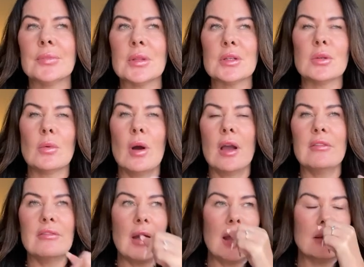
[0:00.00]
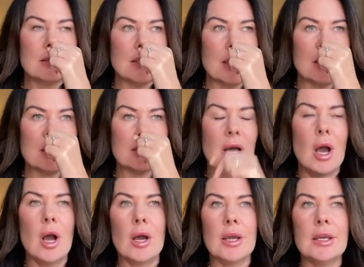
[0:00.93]
So what I find is
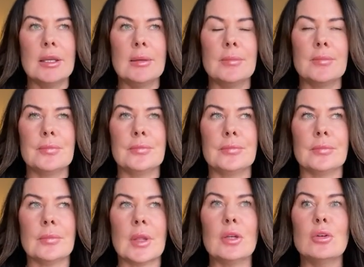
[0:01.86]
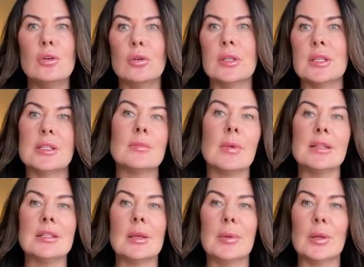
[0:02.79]
this is my
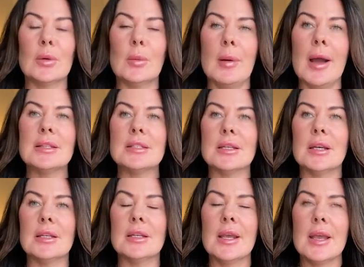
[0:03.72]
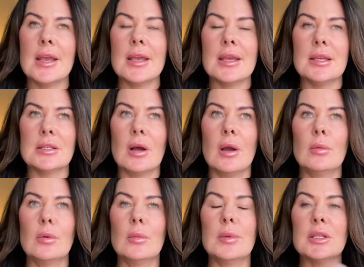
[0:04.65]
typical pattern, is I
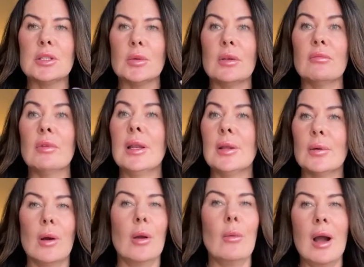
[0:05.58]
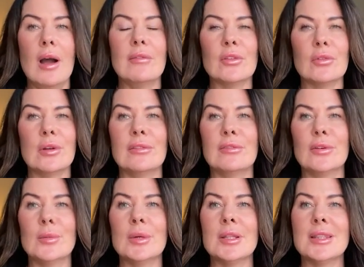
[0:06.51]
will be doing really quite well for 3 or 4
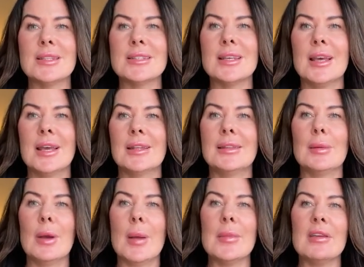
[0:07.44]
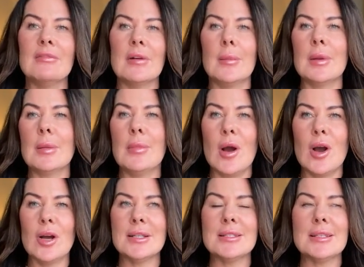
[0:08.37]
months. There might be a family
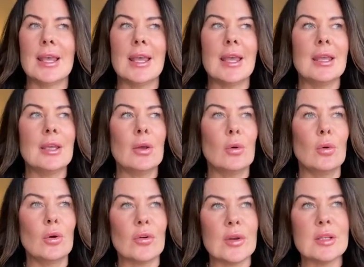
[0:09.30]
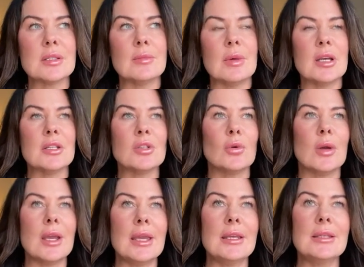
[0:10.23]
party or Christmas or
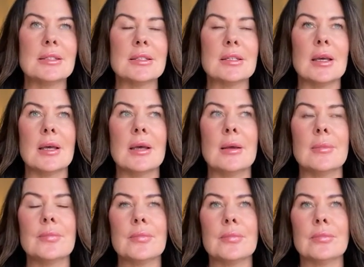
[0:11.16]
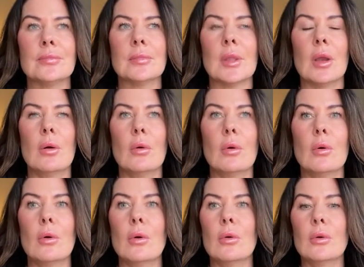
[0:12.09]
Easter
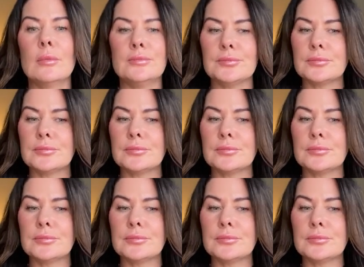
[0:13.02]
or